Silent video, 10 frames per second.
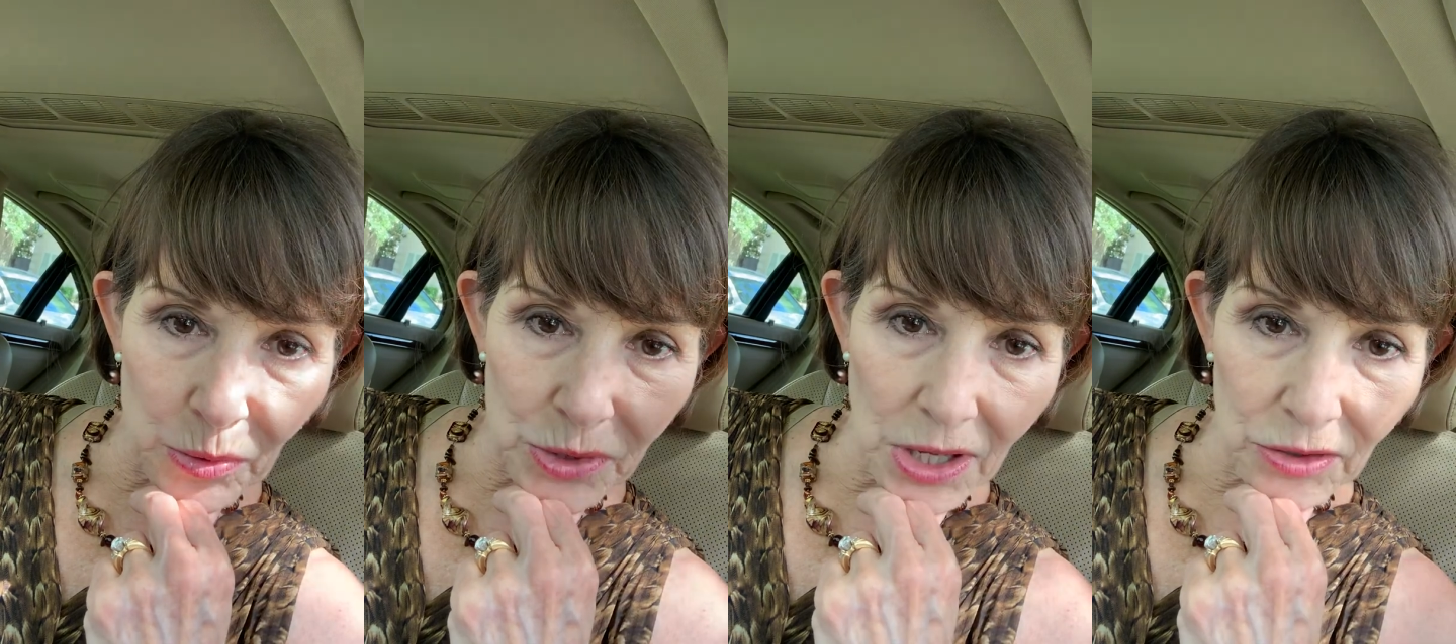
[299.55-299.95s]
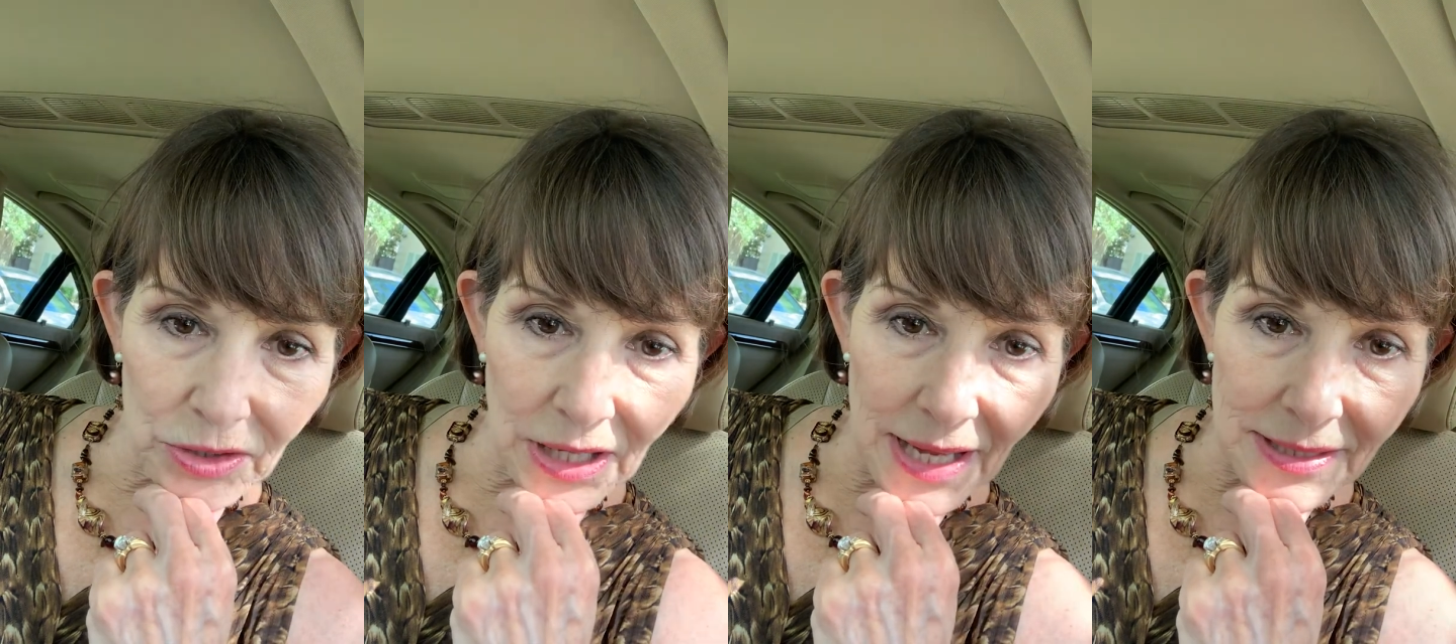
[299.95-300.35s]
colored
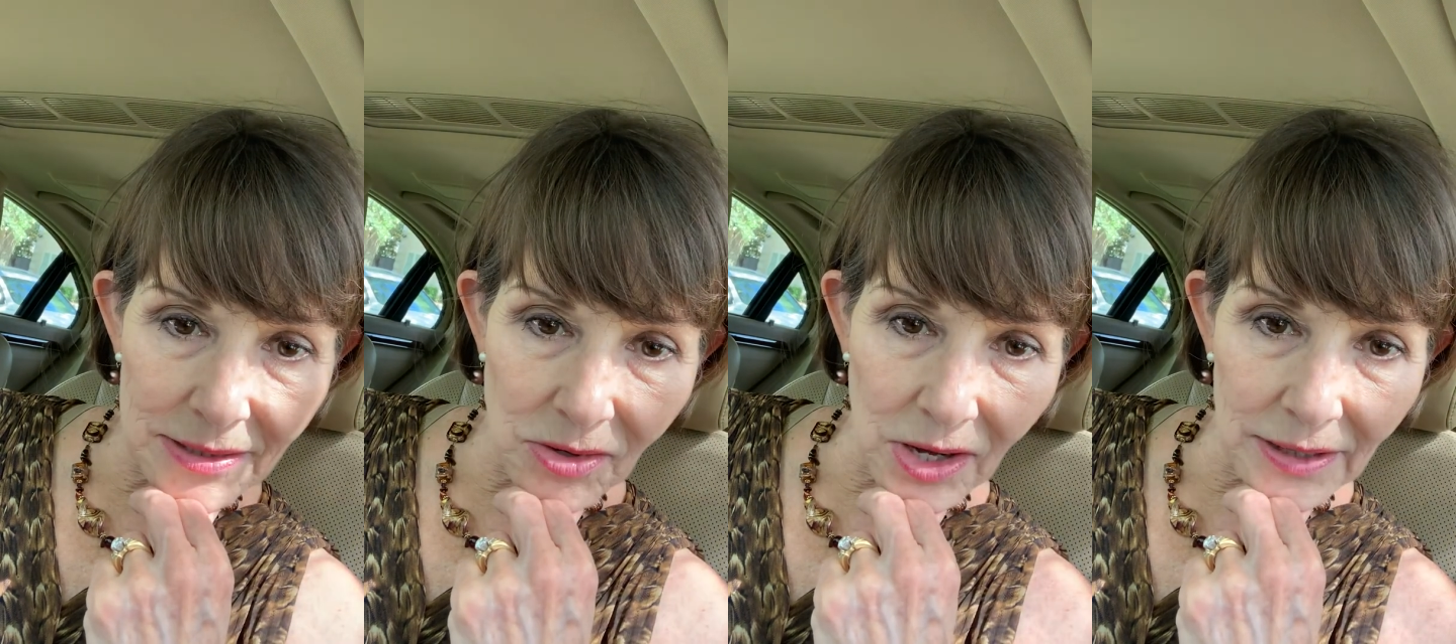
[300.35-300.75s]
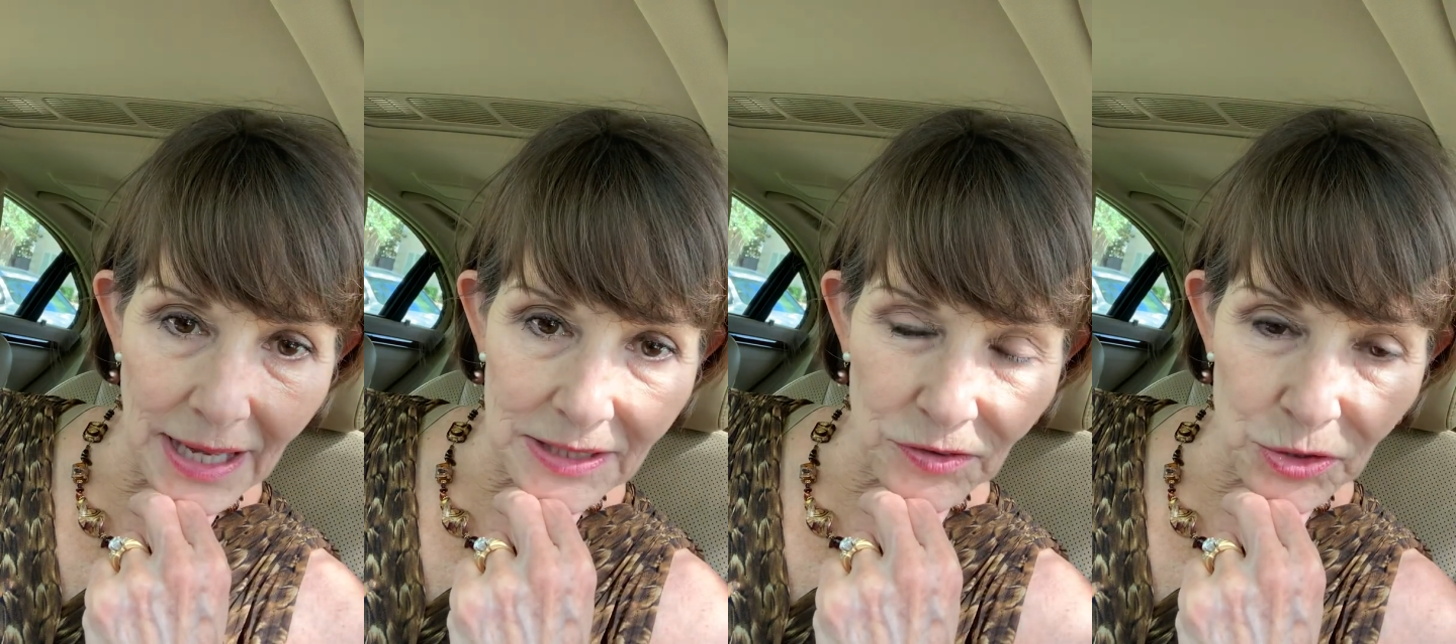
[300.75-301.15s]
glasses on,
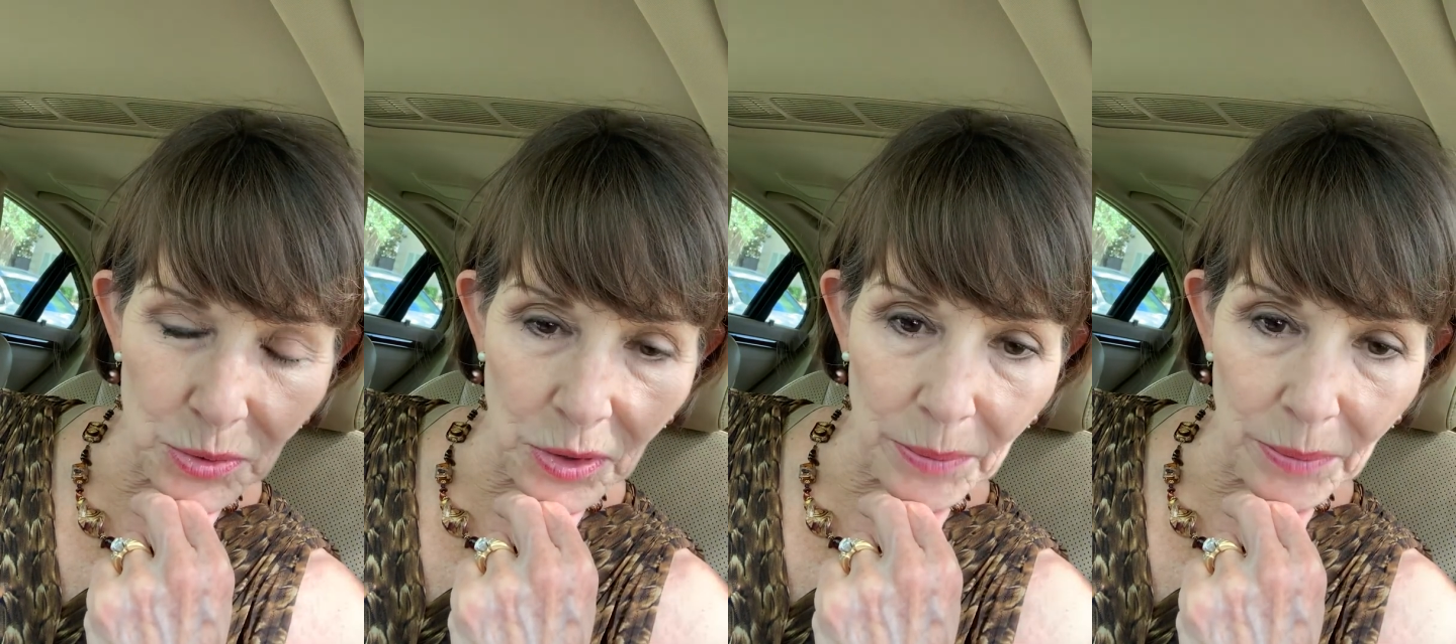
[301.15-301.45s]
that's for sure.